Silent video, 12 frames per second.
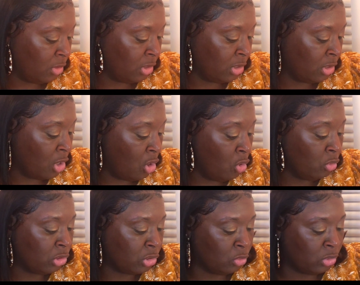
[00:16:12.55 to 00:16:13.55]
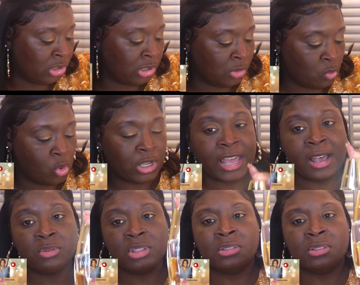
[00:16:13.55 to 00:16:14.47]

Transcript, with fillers: This is an old school. This is a one ounce.